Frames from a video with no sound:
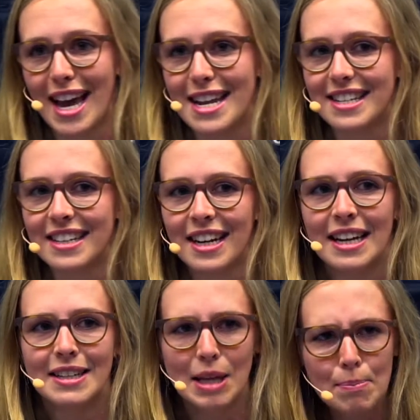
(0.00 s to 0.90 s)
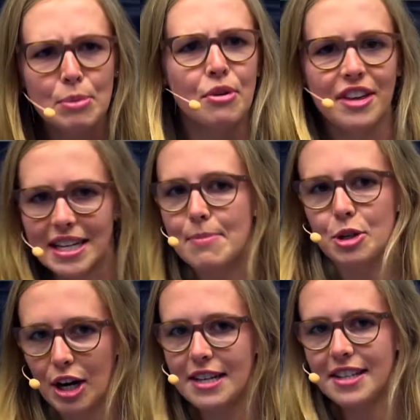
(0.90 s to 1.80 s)
And some people think I'm
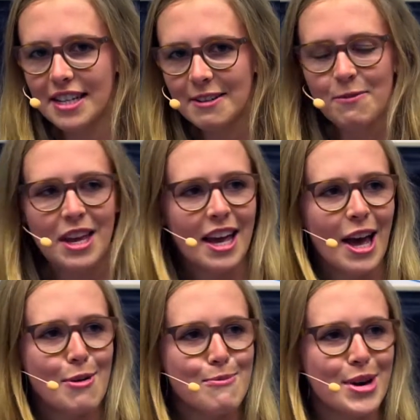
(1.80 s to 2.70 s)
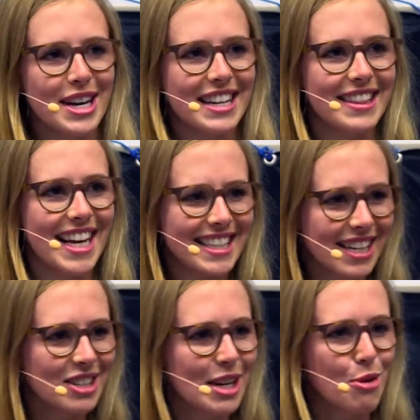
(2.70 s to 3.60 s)
crazy, but that's
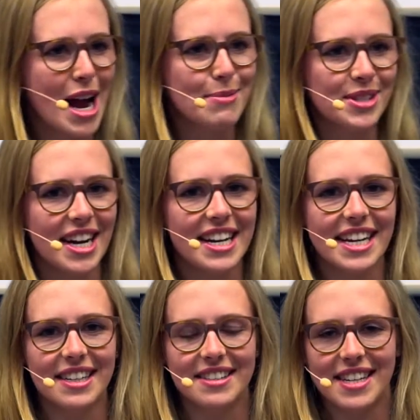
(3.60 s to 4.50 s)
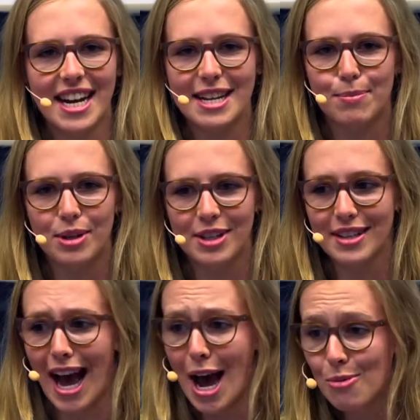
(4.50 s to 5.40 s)
actually why I'm standing here today is because
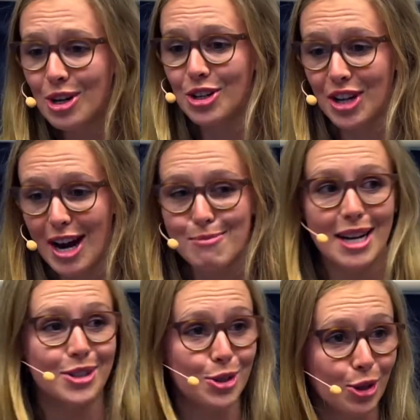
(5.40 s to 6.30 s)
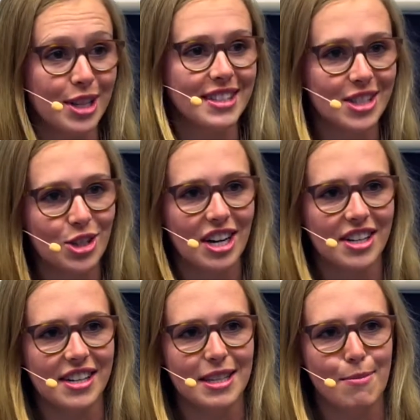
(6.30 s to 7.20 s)
I want to share my stories and
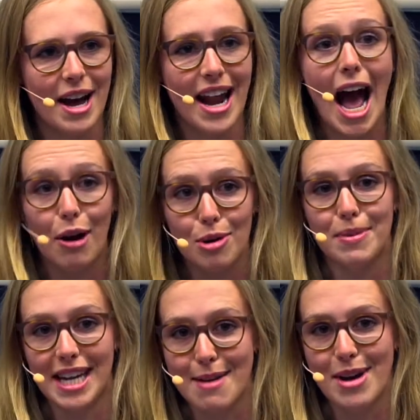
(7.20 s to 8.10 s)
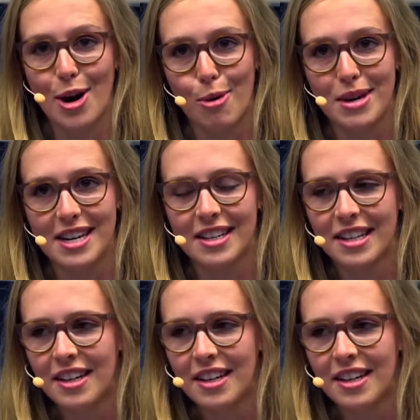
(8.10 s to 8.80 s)
strategies about how it became my hobby.